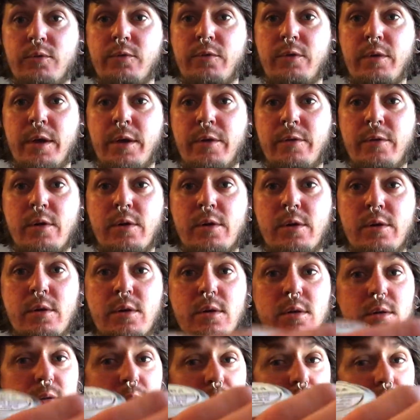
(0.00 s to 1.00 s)
flavor,
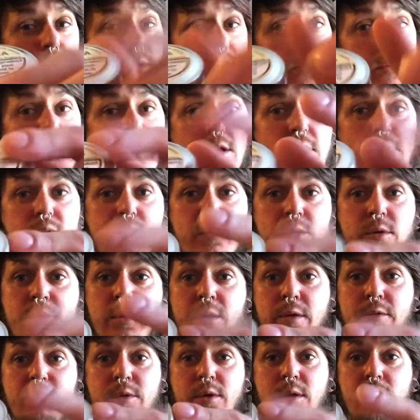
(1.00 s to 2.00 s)
this would
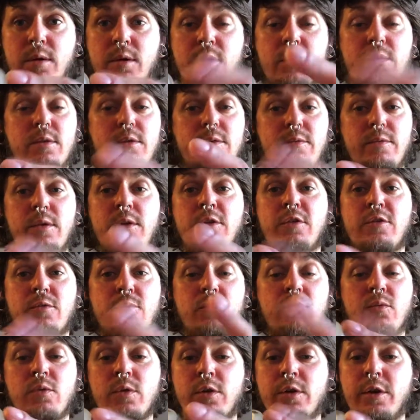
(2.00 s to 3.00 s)
definitely, it's
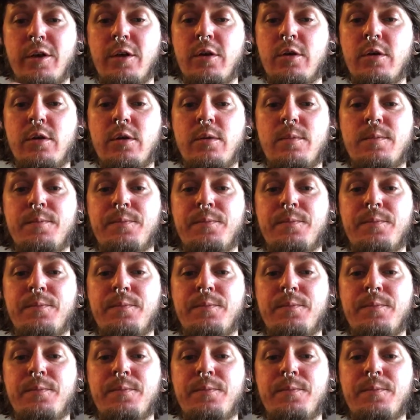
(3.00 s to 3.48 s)
really good.